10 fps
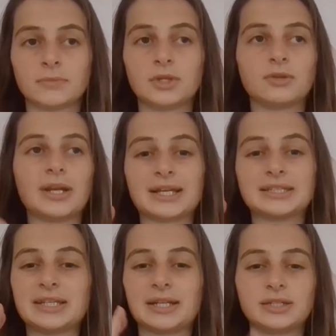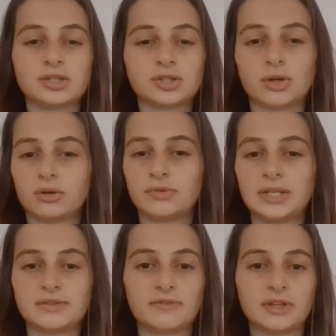like I said, like
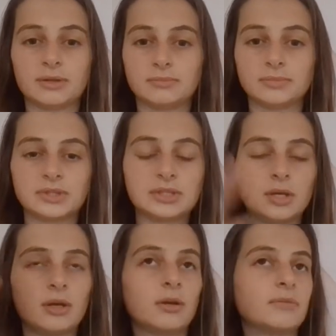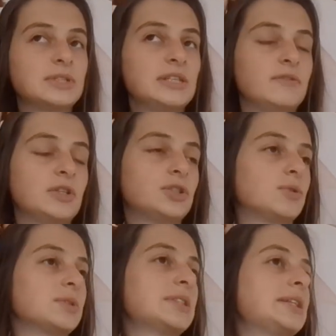stories, films, TV
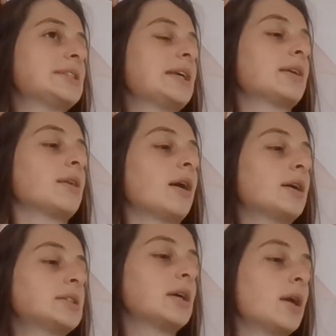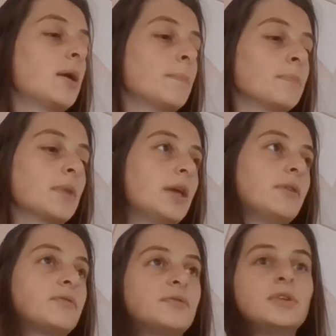shows, things like that.
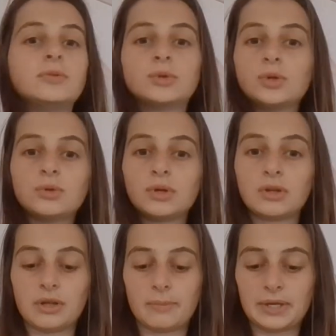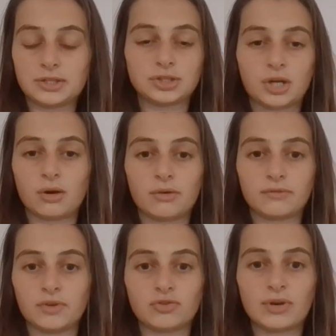If you Google a picture of
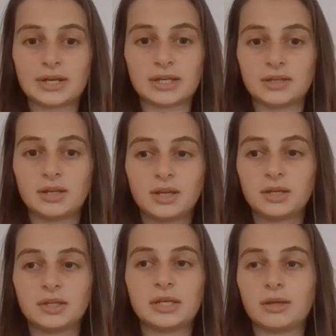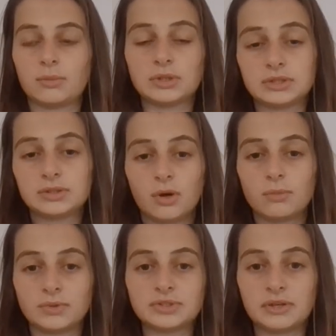a dragon, it will
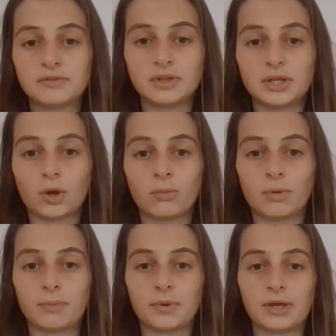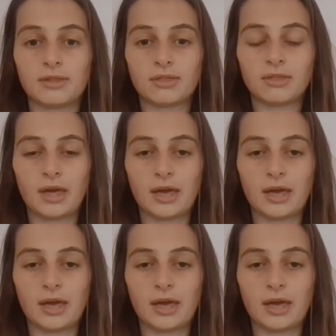almost definitely come up with